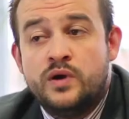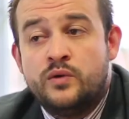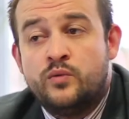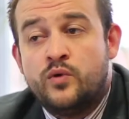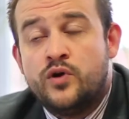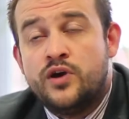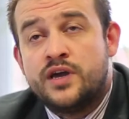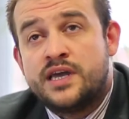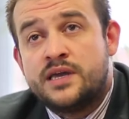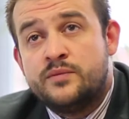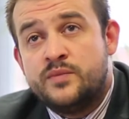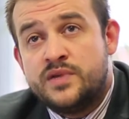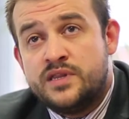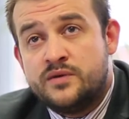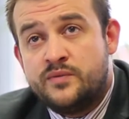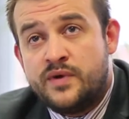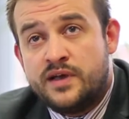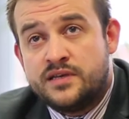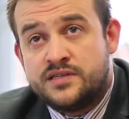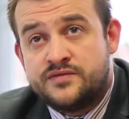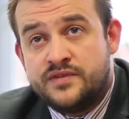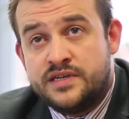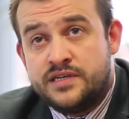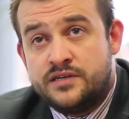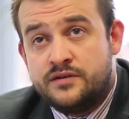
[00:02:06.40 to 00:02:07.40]
We're working with the
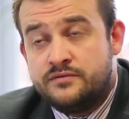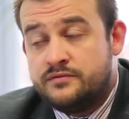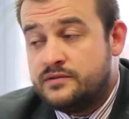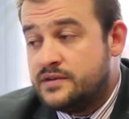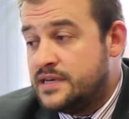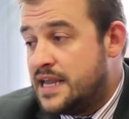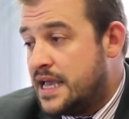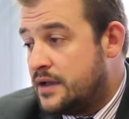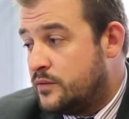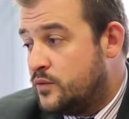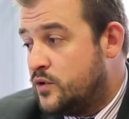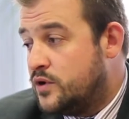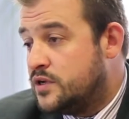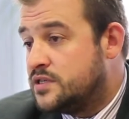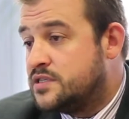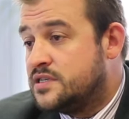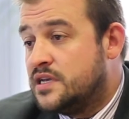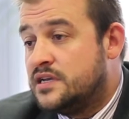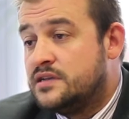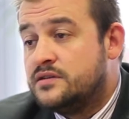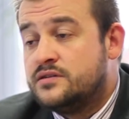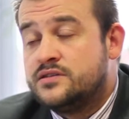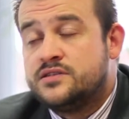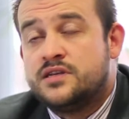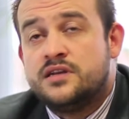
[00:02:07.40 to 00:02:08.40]
Welsh Video Network
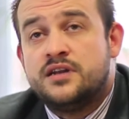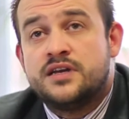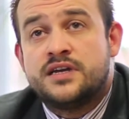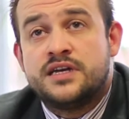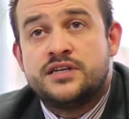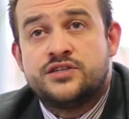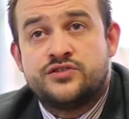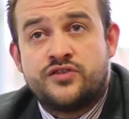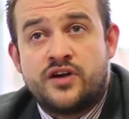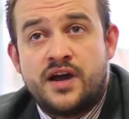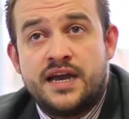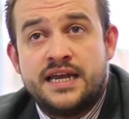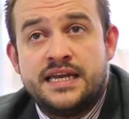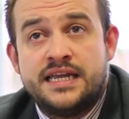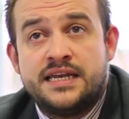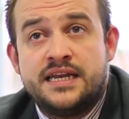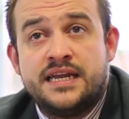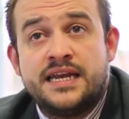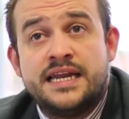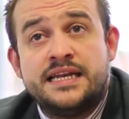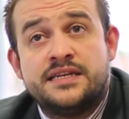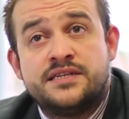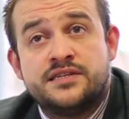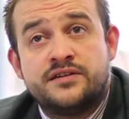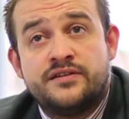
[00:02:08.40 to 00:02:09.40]
to look at trialling
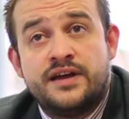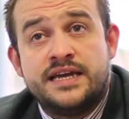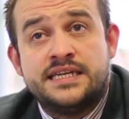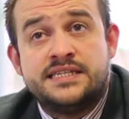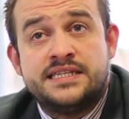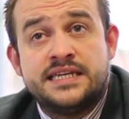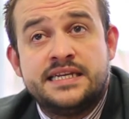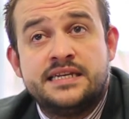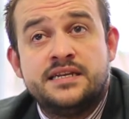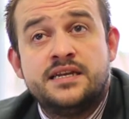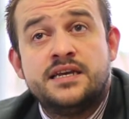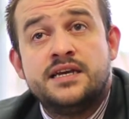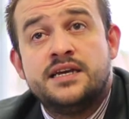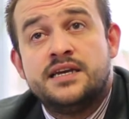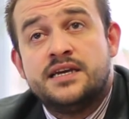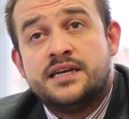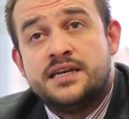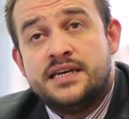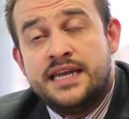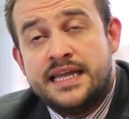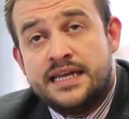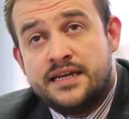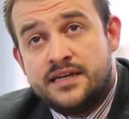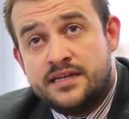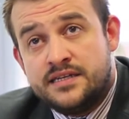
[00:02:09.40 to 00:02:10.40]
and integrating
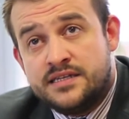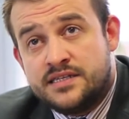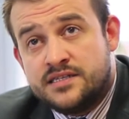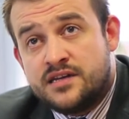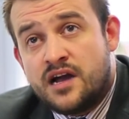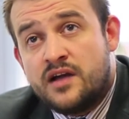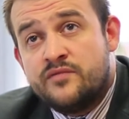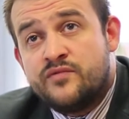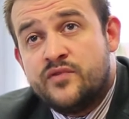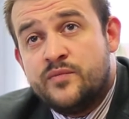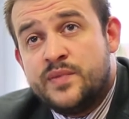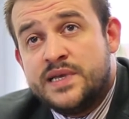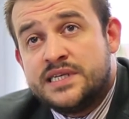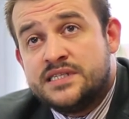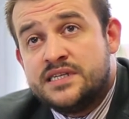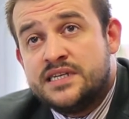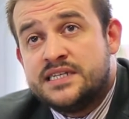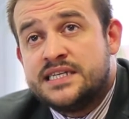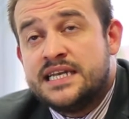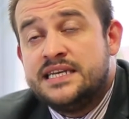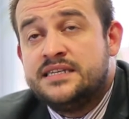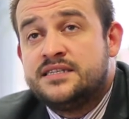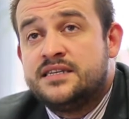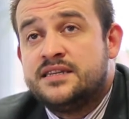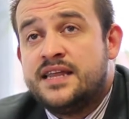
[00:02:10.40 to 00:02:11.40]
Link and Skype for
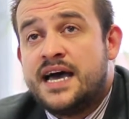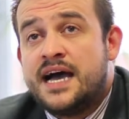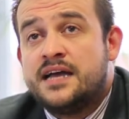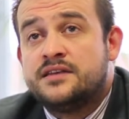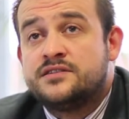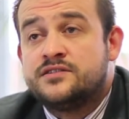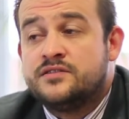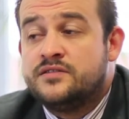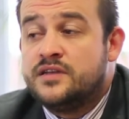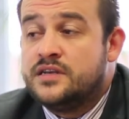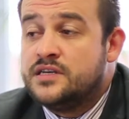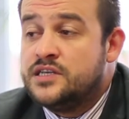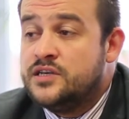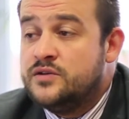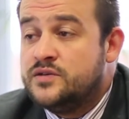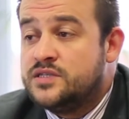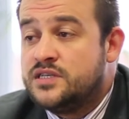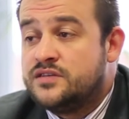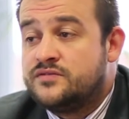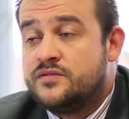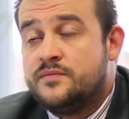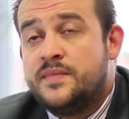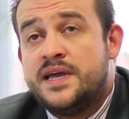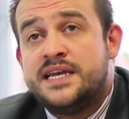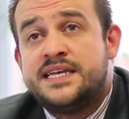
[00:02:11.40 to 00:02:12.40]
Business into that, so that
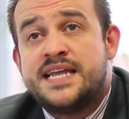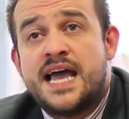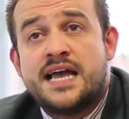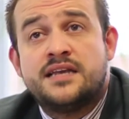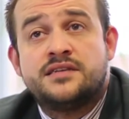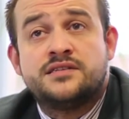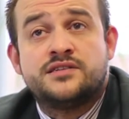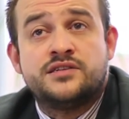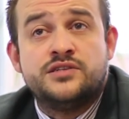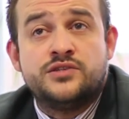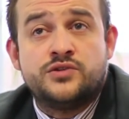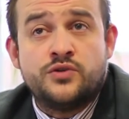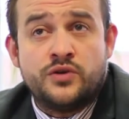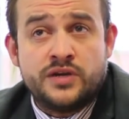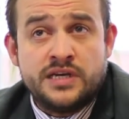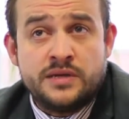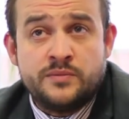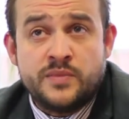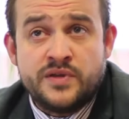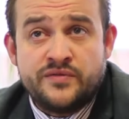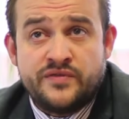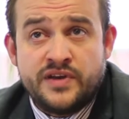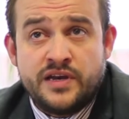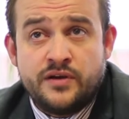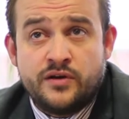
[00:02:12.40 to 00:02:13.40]
users from their desks can join
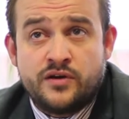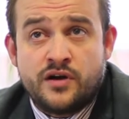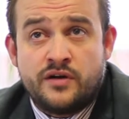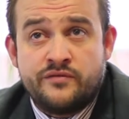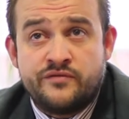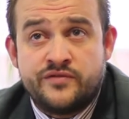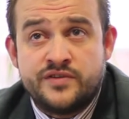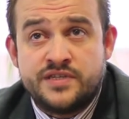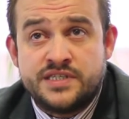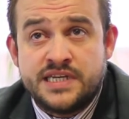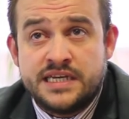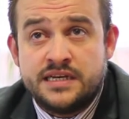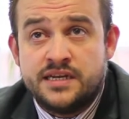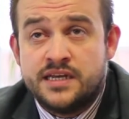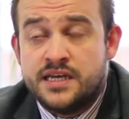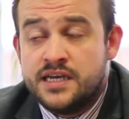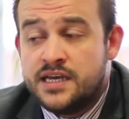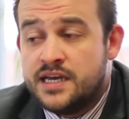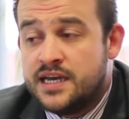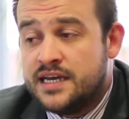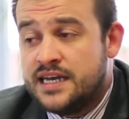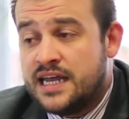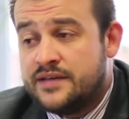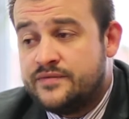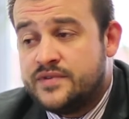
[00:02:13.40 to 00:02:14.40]
in with video conferencing
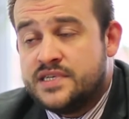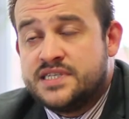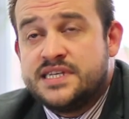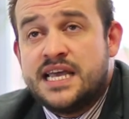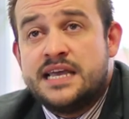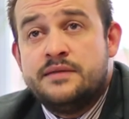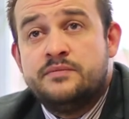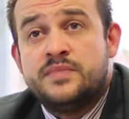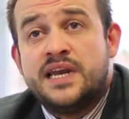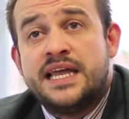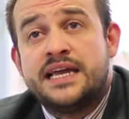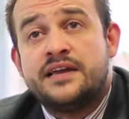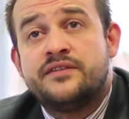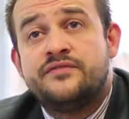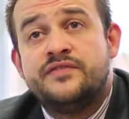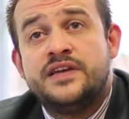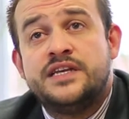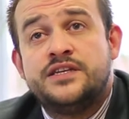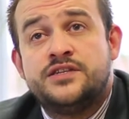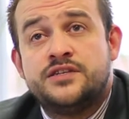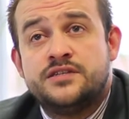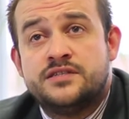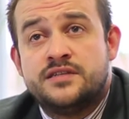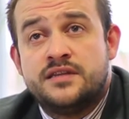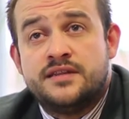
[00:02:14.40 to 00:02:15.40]
and have the same Link
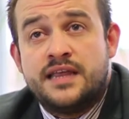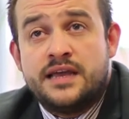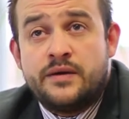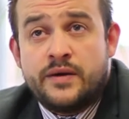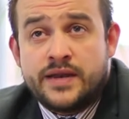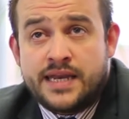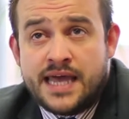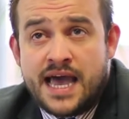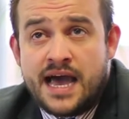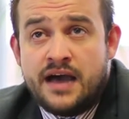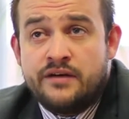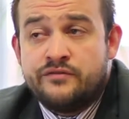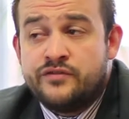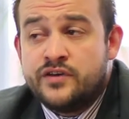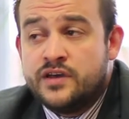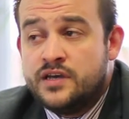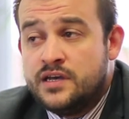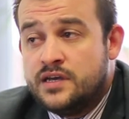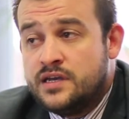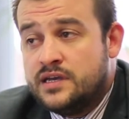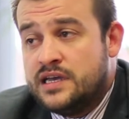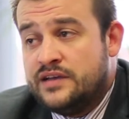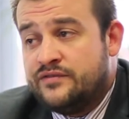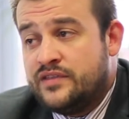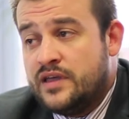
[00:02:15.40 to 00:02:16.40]
features that they would have
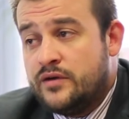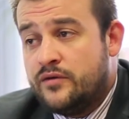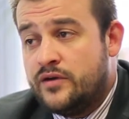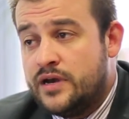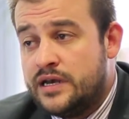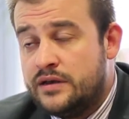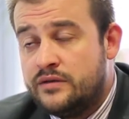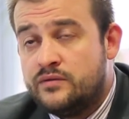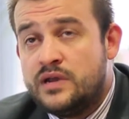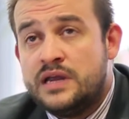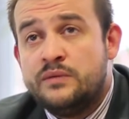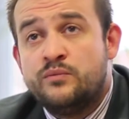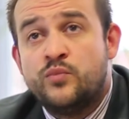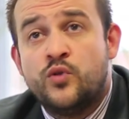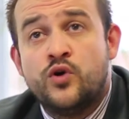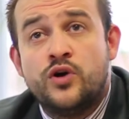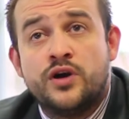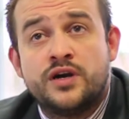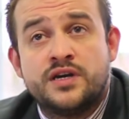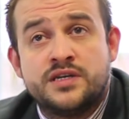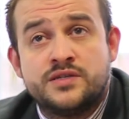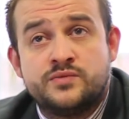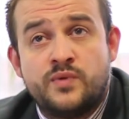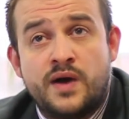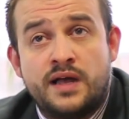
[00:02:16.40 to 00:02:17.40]
if they were in
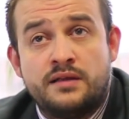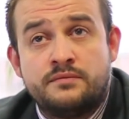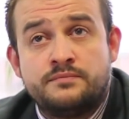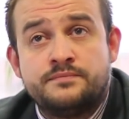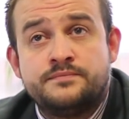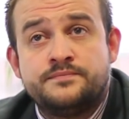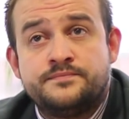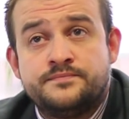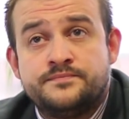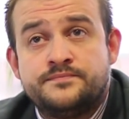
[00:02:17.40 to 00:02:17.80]
work as well.